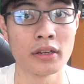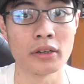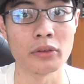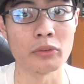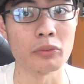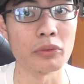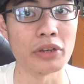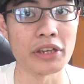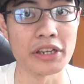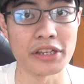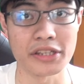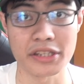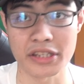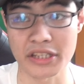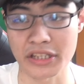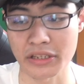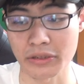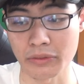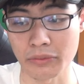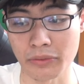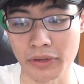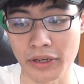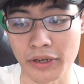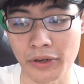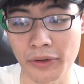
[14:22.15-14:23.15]
which,
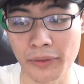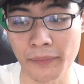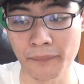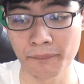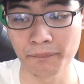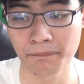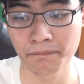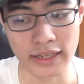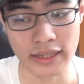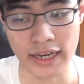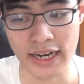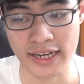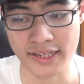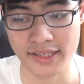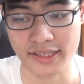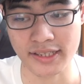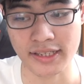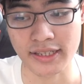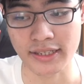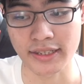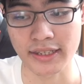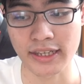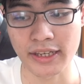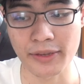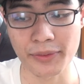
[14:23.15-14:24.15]
well, it
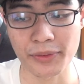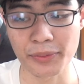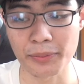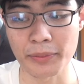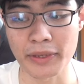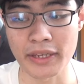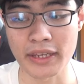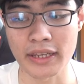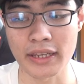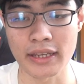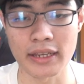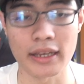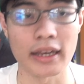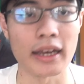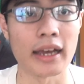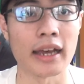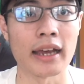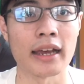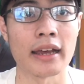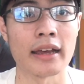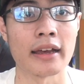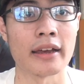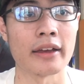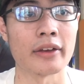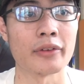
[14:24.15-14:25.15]
actually gives me
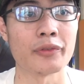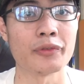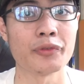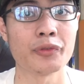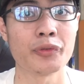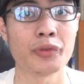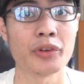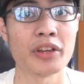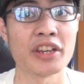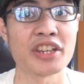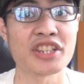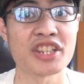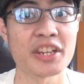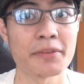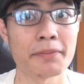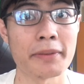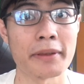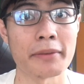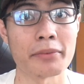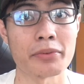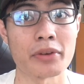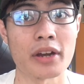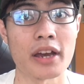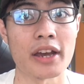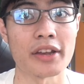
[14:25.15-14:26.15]
a free shipping
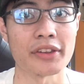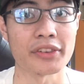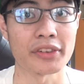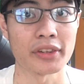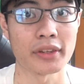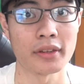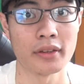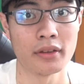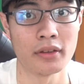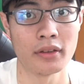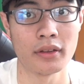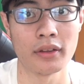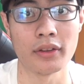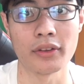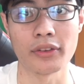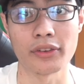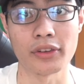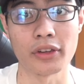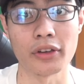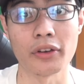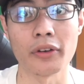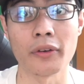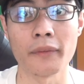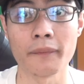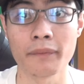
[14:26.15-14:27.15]
price,
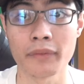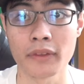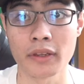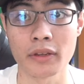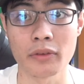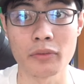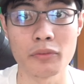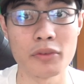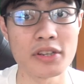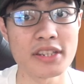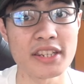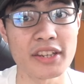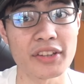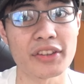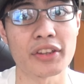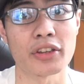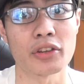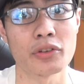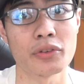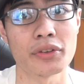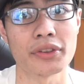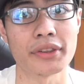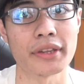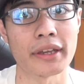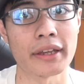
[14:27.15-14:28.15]
so which is a
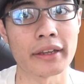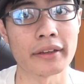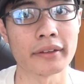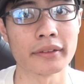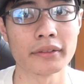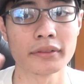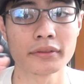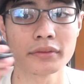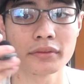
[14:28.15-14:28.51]
good thing.